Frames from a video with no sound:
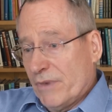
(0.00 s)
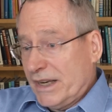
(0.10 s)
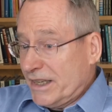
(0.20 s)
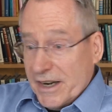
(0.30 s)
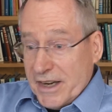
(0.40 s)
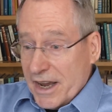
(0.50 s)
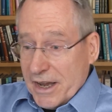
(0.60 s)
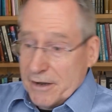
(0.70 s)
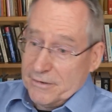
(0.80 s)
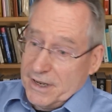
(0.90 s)
may not
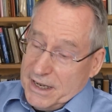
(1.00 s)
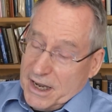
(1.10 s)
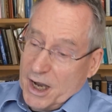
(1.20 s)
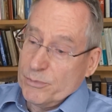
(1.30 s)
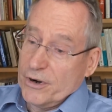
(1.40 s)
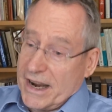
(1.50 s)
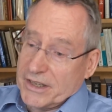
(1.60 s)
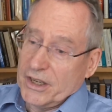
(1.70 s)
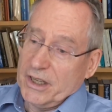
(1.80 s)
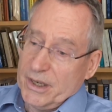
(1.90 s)
have a
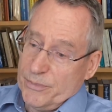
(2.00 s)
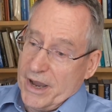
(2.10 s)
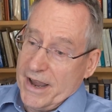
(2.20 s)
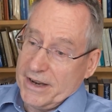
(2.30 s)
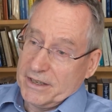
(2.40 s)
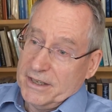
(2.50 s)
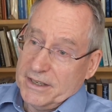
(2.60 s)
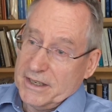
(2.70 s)
practical impact